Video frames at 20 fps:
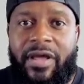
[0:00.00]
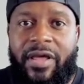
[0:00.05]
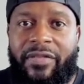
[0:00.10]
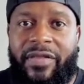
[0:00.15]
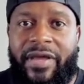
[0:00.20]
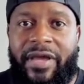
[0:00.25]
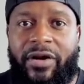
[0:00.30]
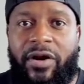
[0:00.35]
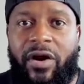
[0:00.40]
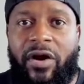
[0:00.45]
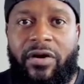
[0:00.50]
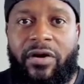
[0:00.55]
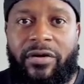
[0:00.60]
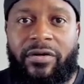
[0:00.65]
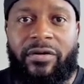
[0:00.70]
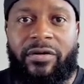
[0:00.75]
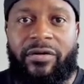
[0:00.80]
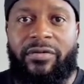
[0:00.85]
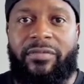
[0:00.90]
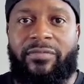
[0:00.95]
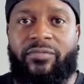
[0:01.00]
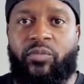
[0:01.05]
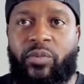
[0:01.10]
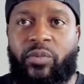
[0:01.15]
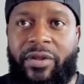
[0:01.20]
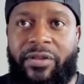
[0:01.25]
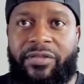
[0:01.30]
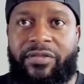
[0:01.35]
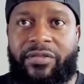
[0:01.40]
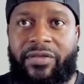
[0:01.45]
that aren't
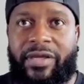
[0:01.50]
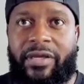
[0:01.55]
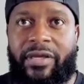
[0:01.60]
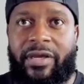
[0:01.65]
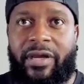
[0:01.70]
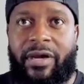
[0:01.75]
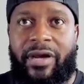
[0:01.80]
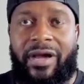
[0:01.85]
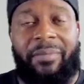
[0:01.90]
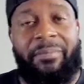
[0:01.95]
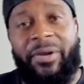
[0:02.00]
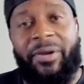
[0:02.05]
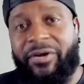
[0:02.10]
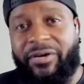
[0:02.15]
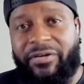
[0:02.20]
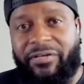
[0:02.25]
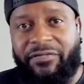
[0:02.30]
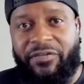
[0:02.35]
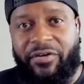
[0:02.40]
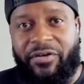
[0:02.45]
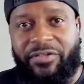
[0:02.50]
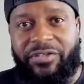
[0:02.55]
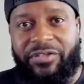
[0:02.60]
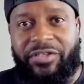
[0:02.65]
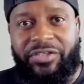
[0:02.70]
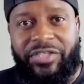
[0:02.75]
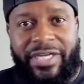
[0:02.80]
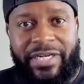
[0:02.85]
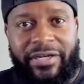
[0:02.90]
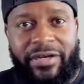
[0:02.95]
with the America First
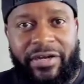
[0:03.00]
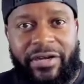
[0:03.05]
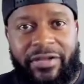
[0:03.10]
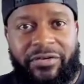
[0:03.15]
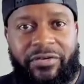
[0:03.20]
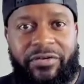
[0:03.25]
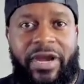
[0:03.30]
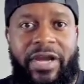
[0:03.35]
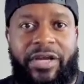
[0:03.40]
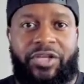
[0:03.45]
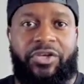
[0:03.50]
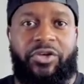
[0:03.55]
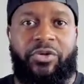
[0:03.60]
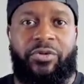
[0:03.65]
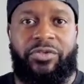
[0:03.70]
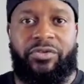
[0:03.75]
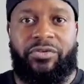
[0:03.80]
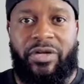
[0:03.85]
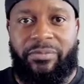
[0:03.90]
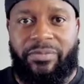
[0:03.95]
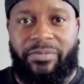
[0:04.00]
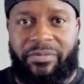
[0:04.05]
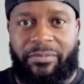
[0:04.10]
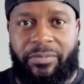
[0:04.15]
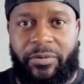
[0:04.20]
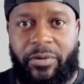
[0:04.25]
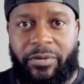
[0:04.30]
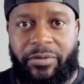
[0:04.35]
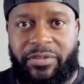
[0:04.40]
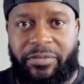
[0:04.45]
agenda. They're not huge Trump
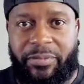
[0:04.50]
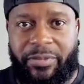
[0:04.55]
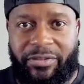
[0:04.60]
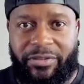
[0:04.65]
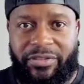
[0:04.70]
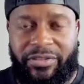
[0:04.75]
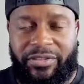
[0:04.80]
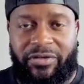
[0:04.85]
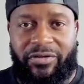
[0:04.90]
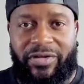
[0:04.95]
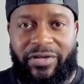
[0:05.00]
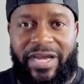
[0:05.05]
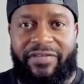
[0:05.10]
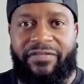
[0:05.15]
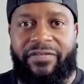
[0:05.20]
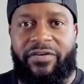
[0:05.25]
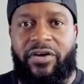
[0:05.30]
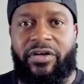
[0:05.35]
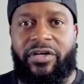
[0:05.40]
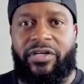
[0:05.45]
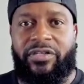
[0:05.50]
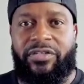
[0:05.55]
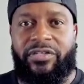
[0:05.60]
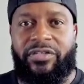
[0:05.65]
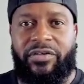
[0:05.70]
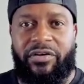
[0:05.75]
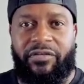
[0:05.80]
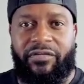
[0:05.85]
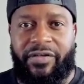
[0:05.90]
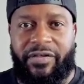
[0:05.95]
supporters, but they're still lifelong
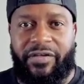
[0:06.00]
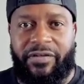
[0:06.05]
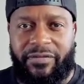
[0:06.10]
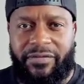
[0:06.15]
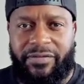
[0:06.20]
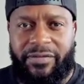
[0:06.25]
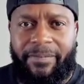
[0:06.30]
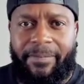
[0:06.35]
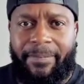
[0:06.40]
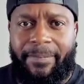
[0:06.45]
conservatives.